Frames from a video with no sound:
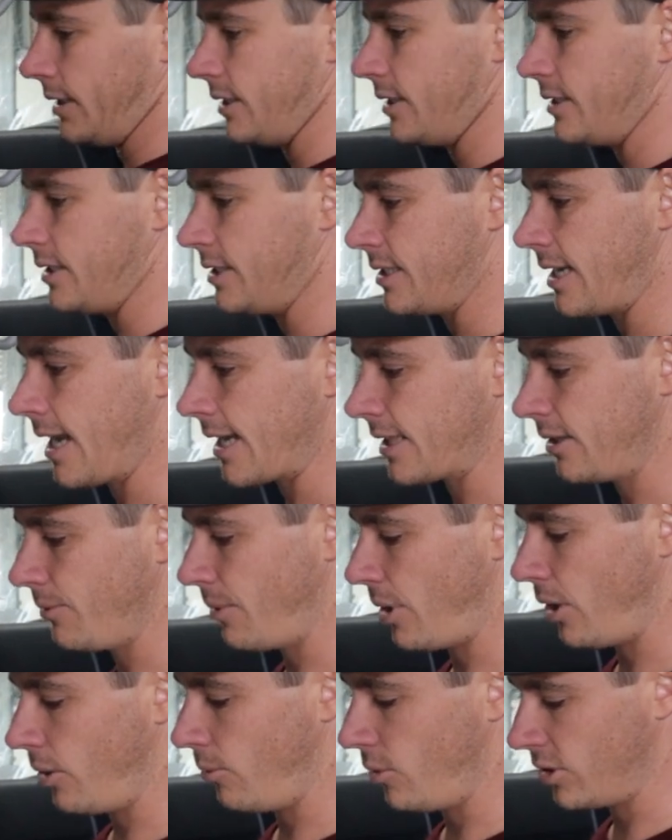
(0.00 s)
It's exactly
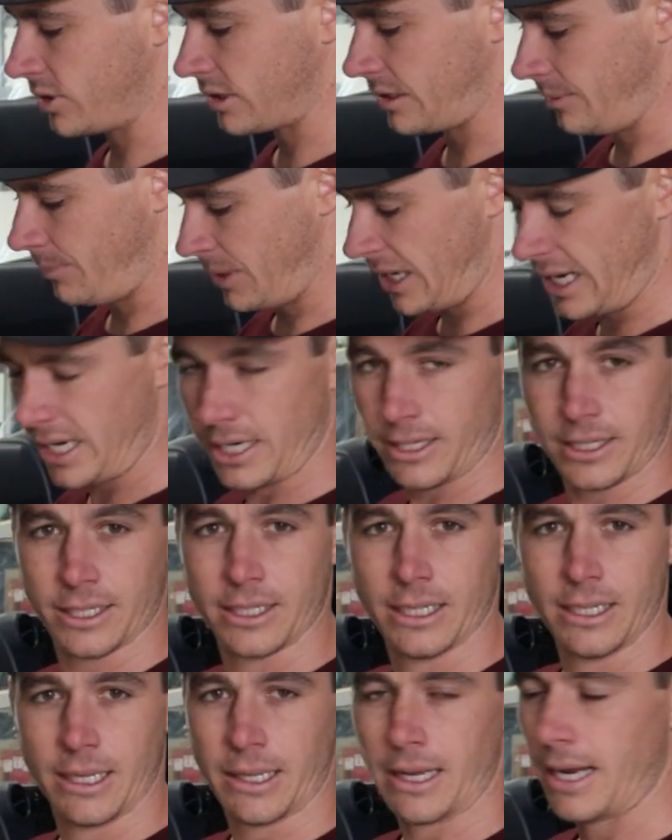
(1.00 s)
where it wants to be.
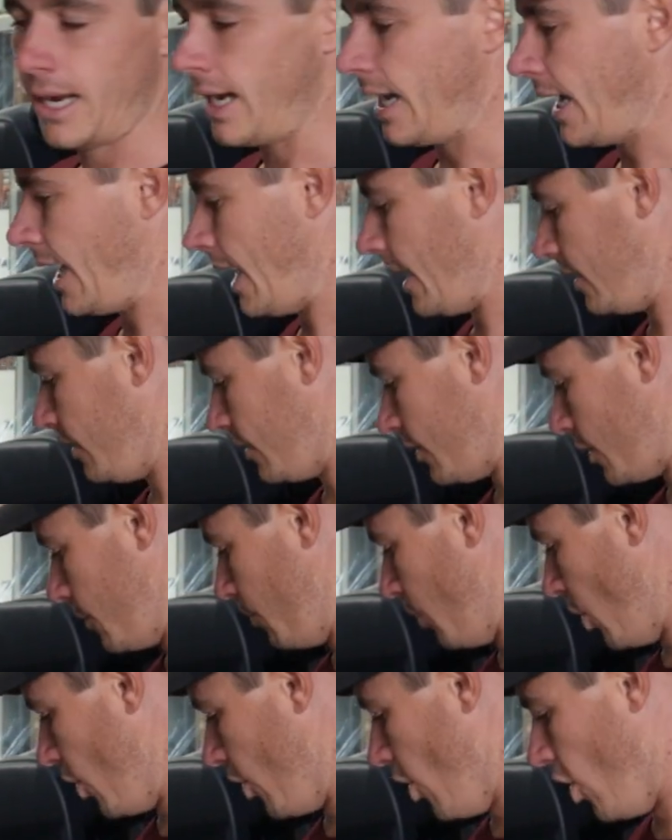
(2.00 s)

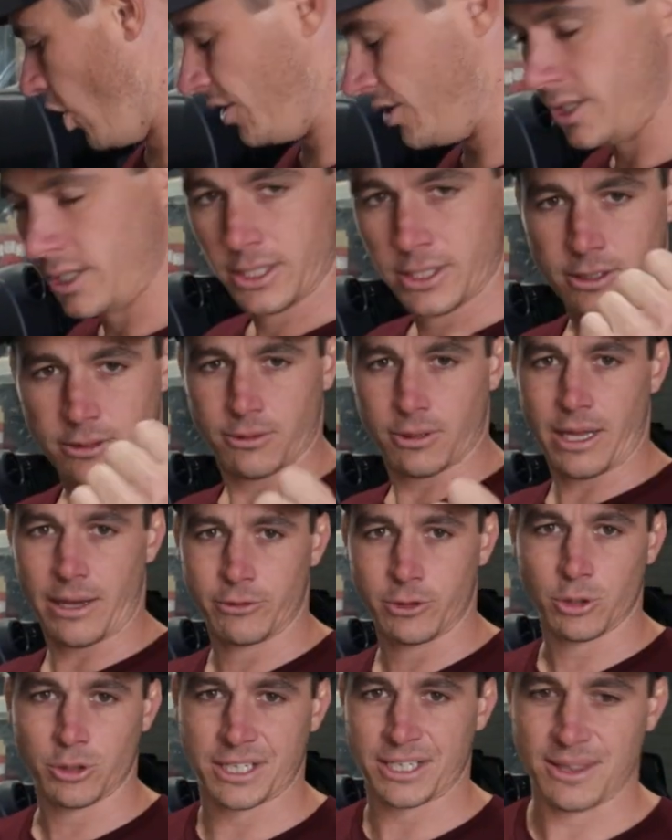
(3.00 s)
Spot on. We'll
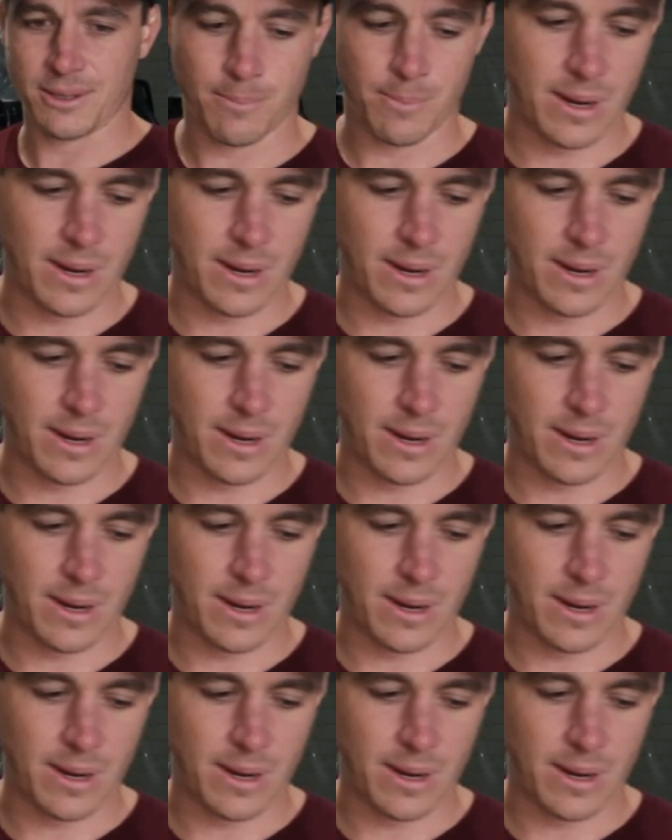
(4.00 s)
have a look in the